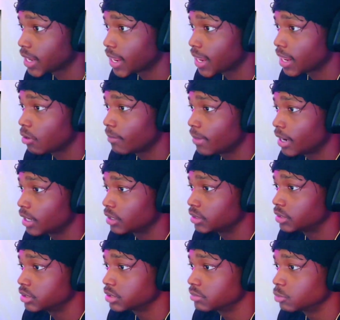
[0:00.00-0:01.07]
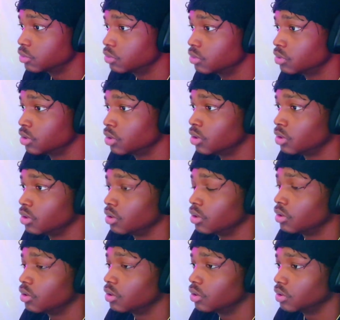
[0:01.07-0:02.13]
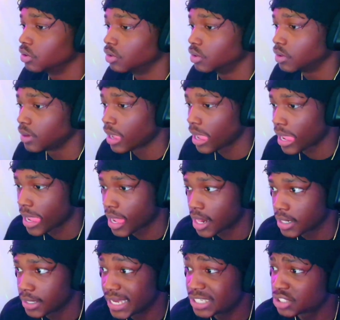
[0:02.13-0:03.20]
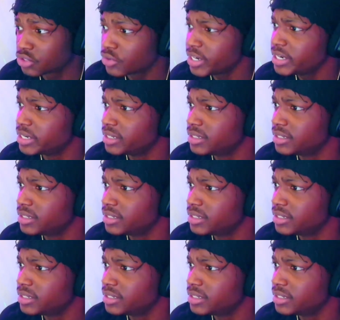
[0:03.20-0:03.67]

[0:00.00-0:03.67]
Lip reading: Oh, my goodness, man. Oh. That's 3.